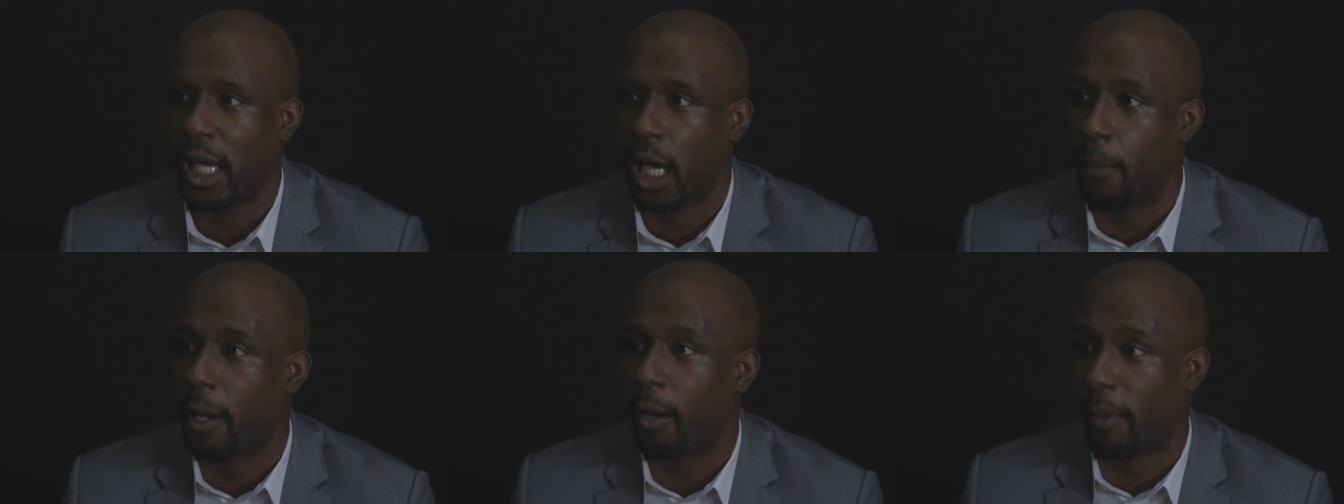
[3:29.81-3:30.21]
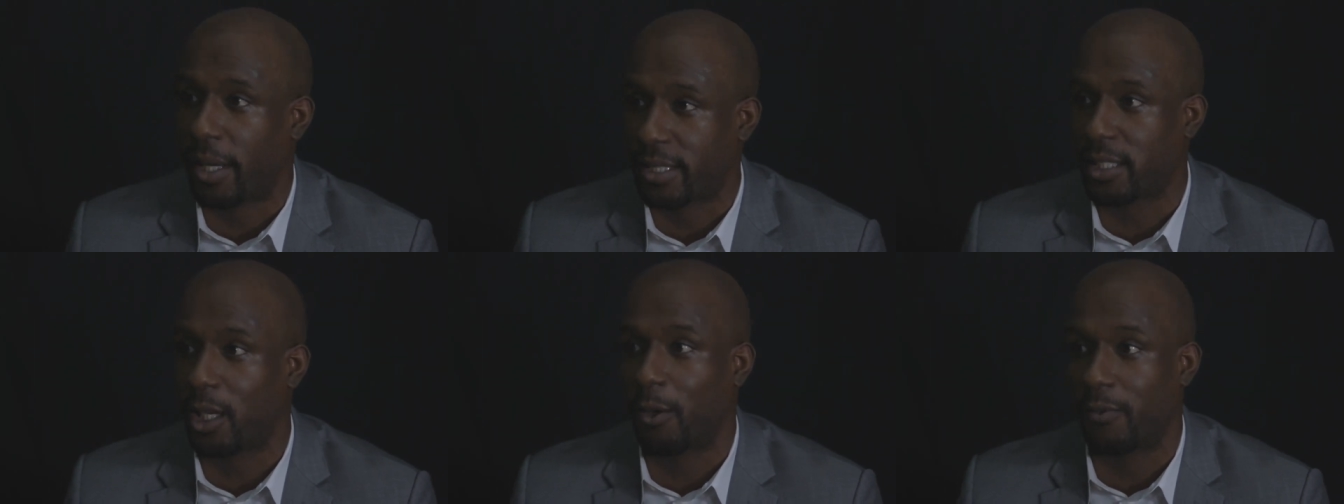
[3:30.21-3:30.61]
about
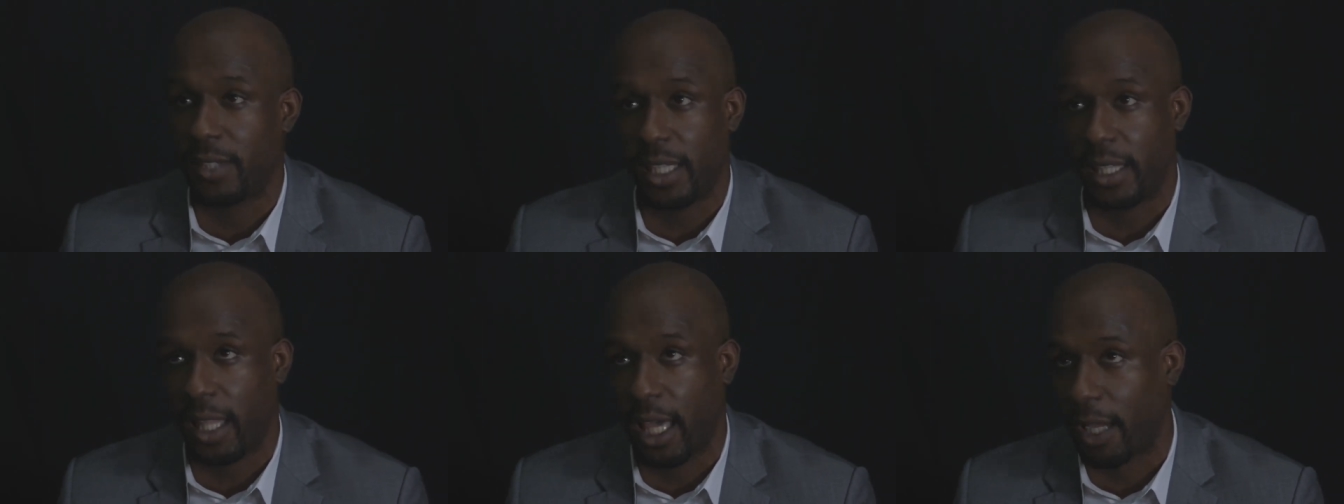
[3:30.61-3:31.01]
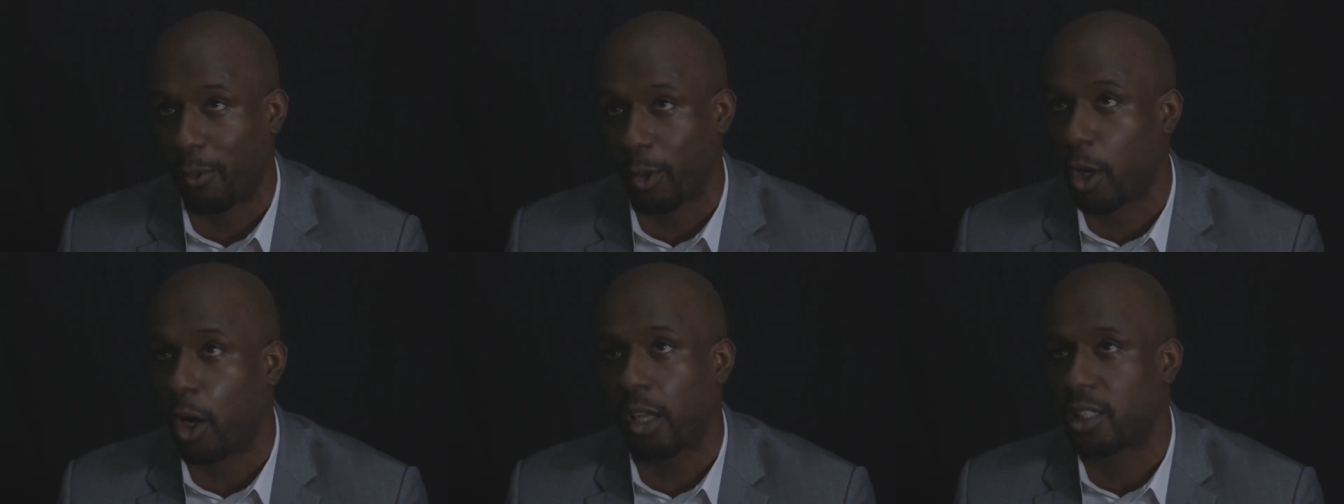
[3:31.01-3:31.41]
myself that like,
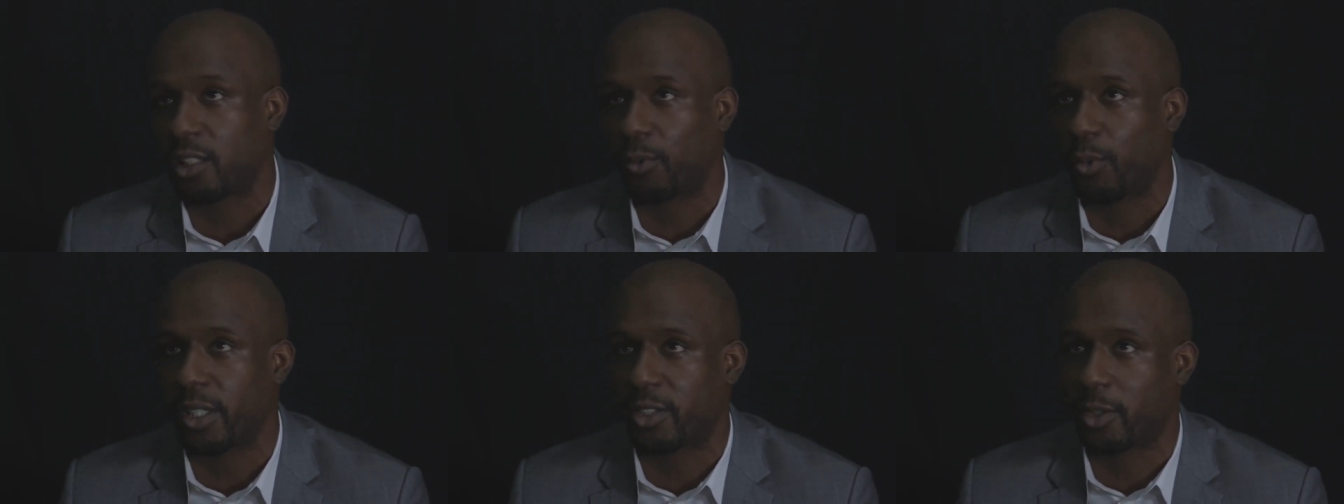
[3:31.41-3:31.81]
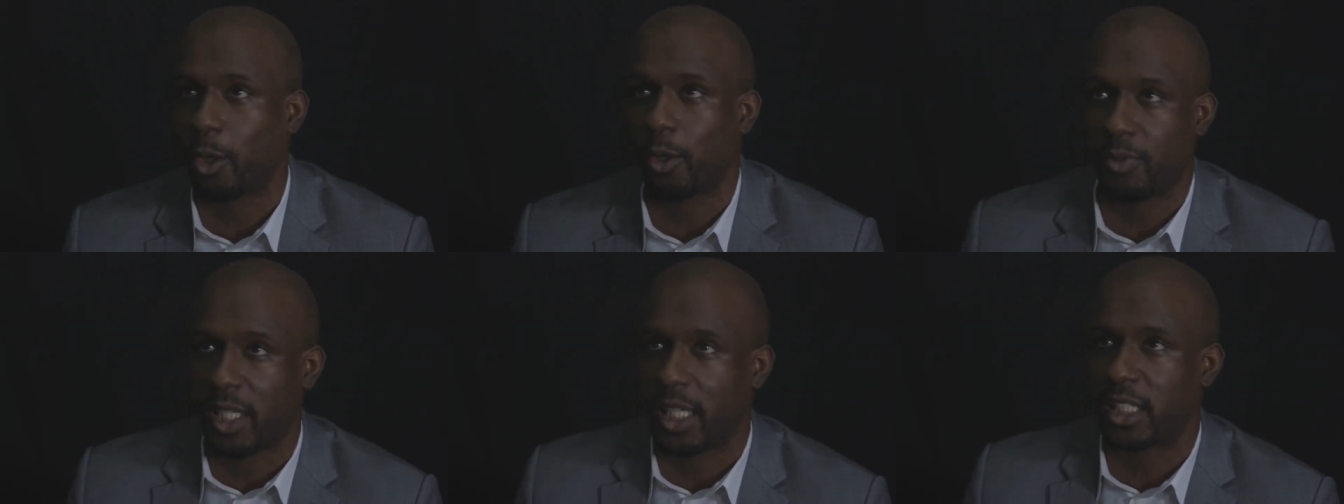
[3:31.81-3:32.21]
regardless of what
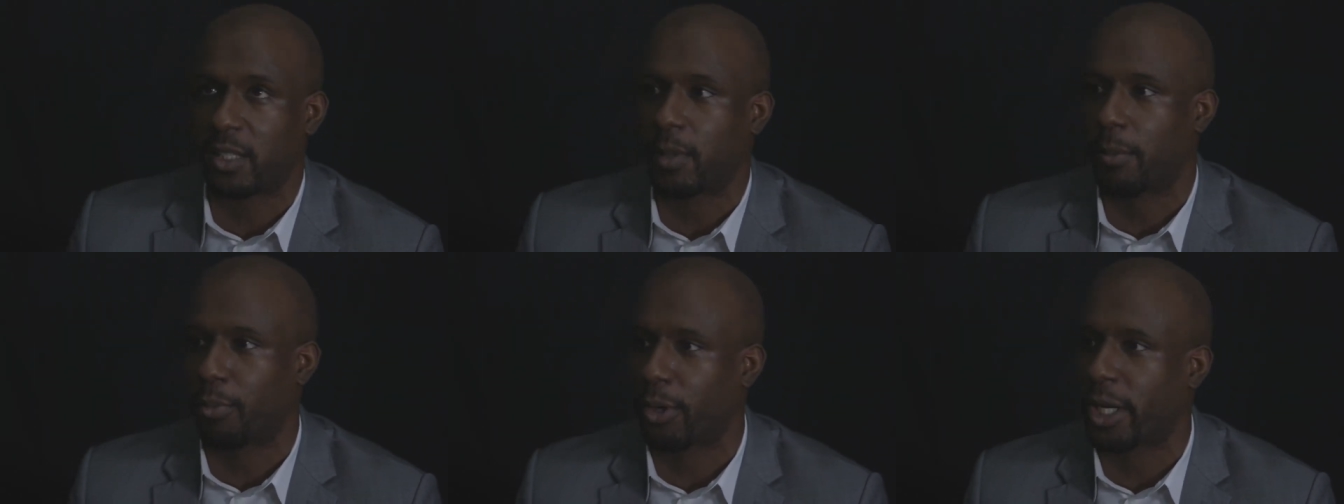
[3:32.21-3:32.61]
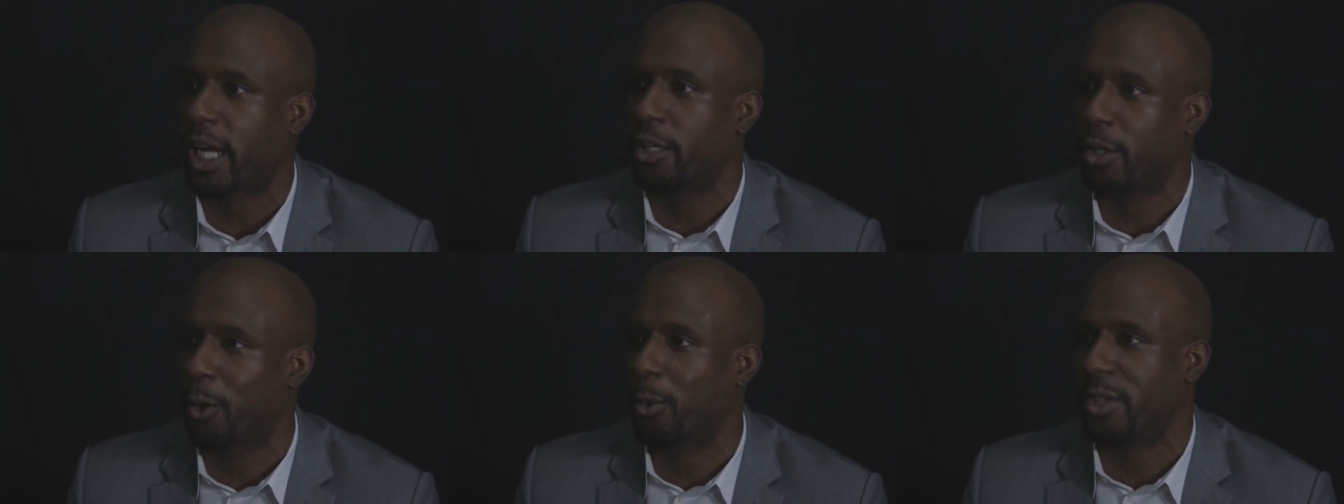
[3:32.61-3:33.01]
circumstances may bring,
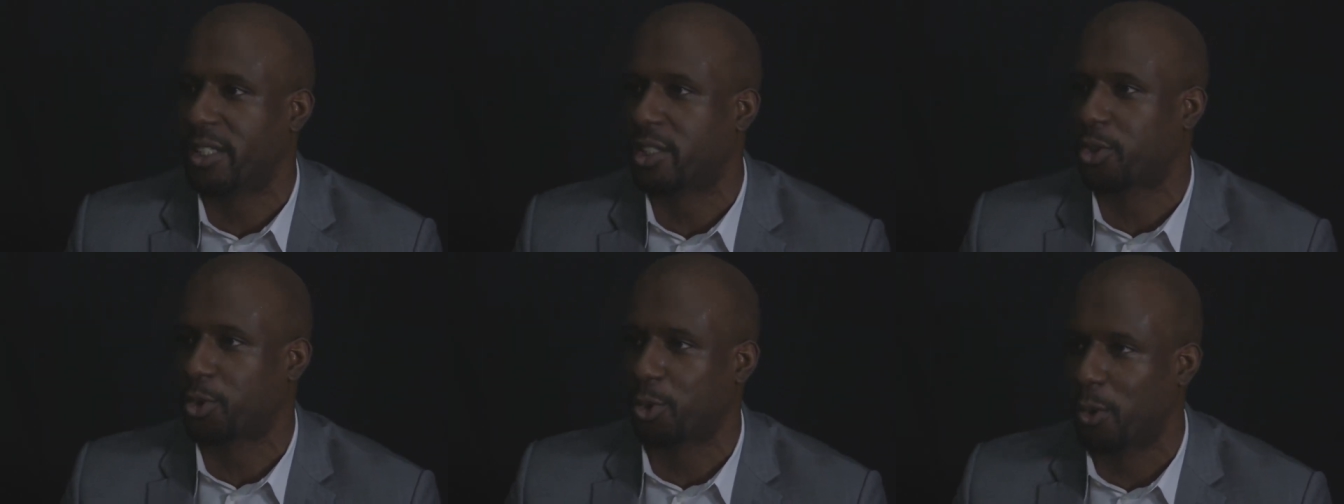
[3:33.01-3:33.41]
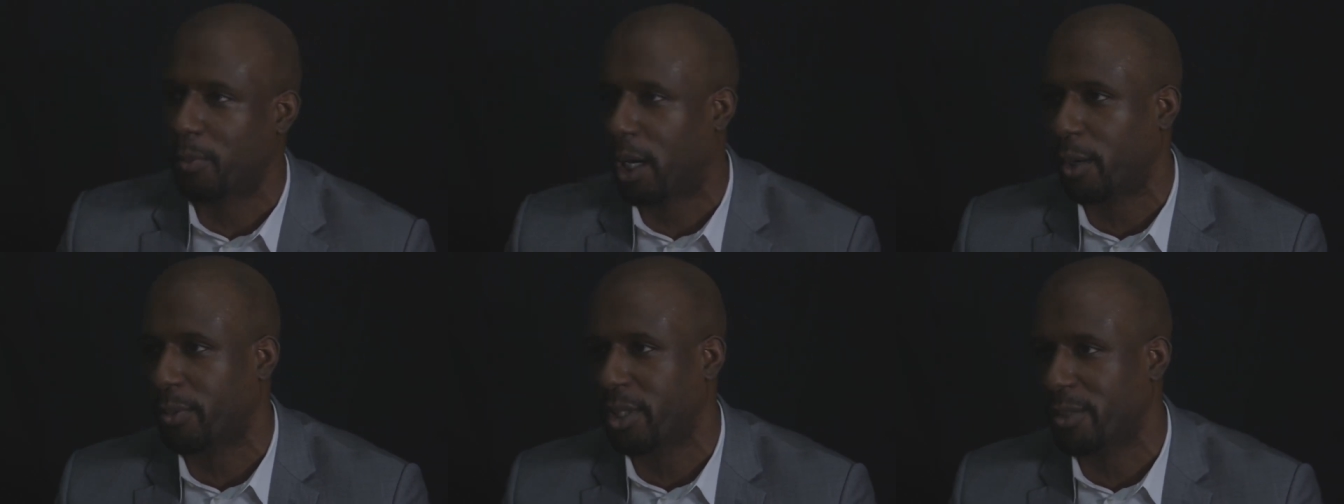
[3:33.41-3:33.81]
I know this is true
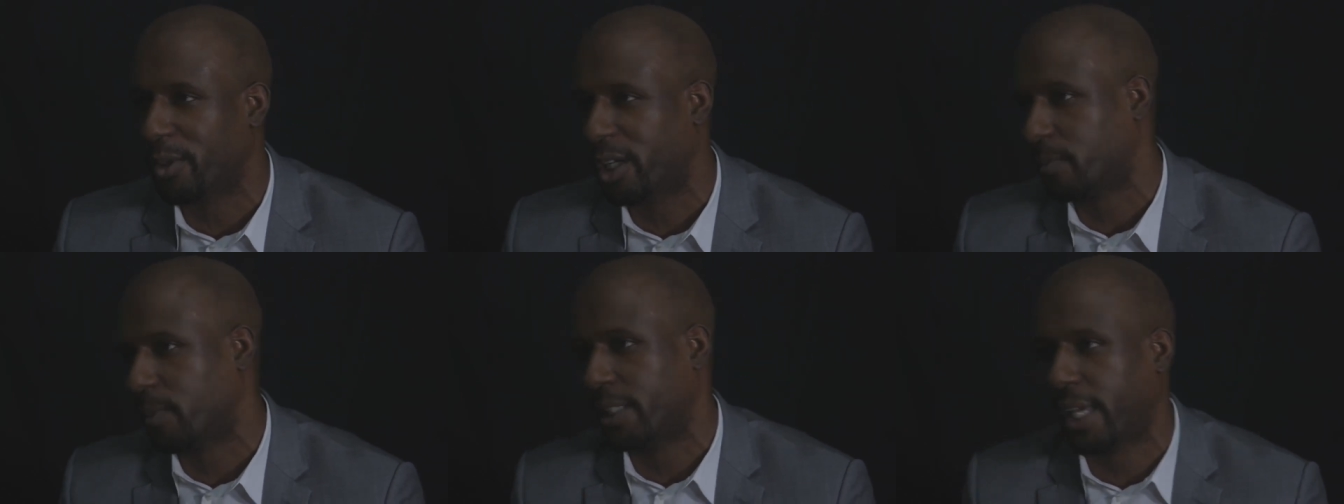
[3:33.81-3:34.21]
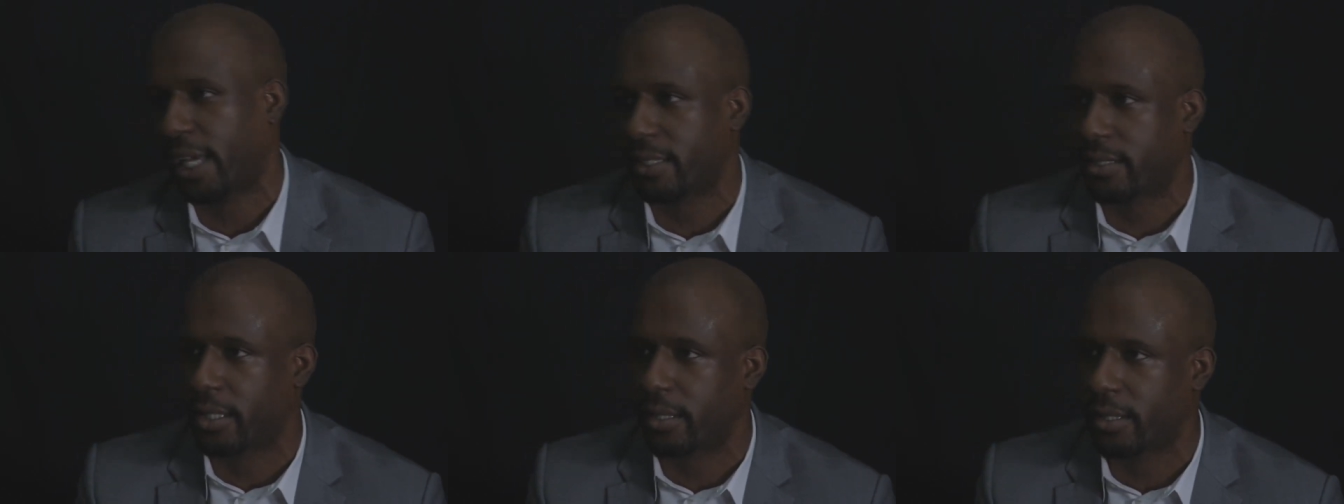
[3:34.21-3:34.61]
about me because my
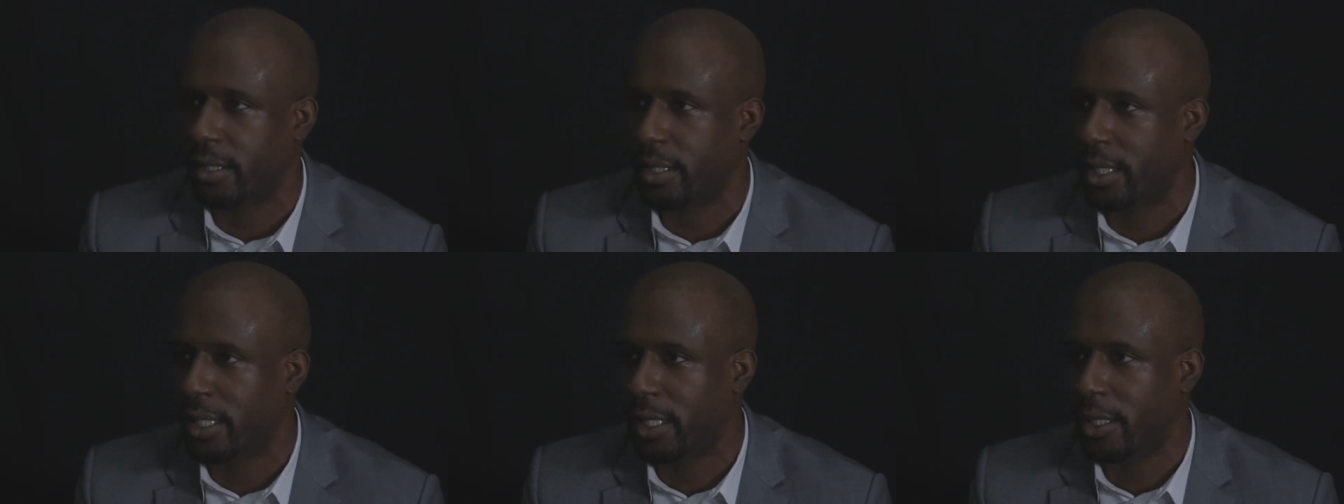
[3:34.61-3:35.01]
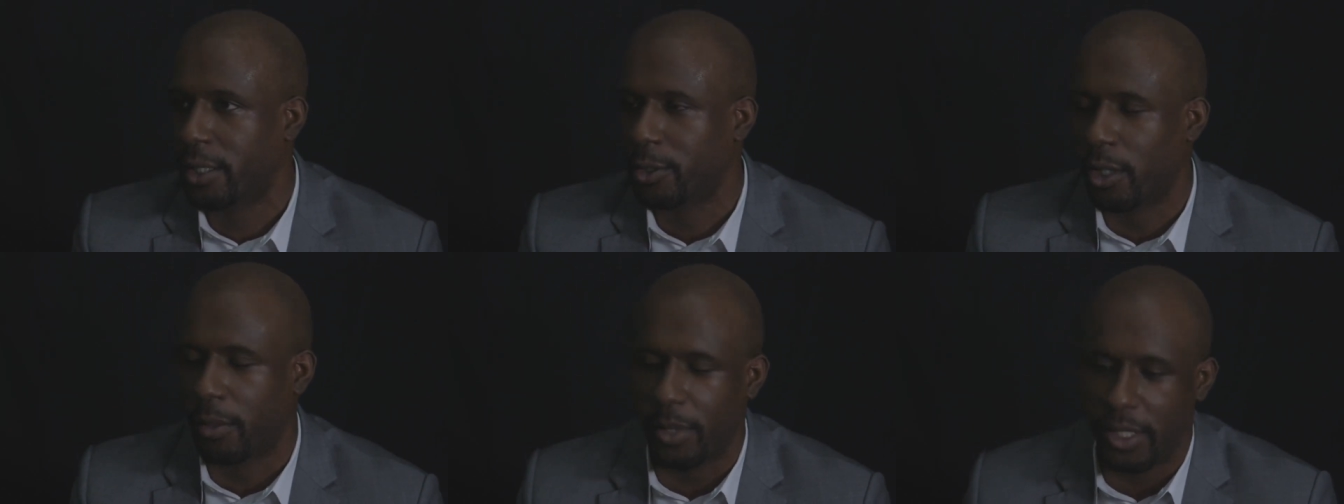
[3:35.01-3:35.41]
dad said it.
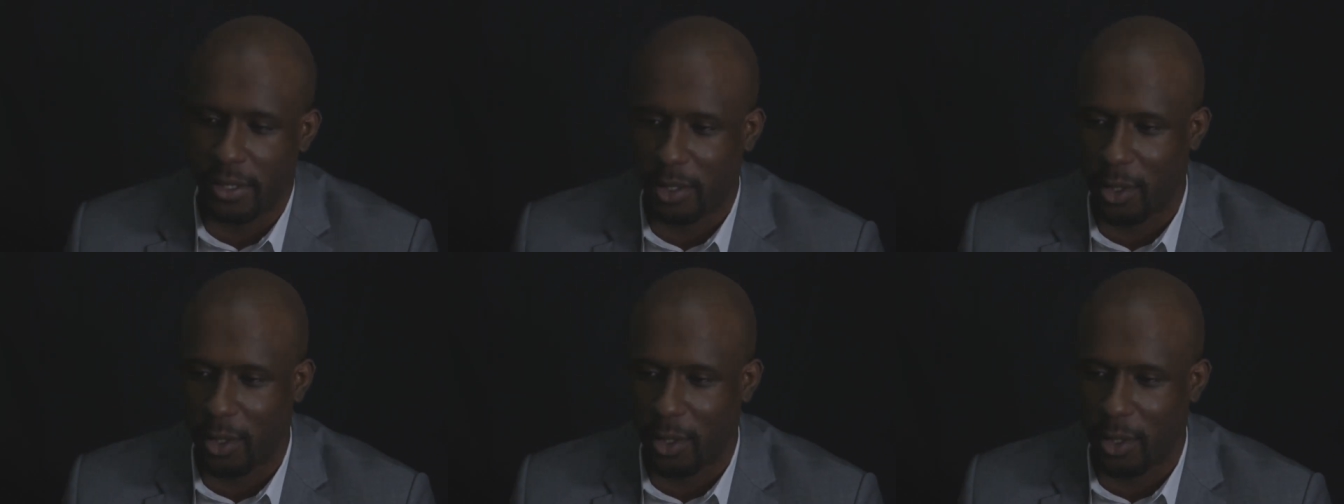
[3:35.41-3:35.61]
You know what I mean?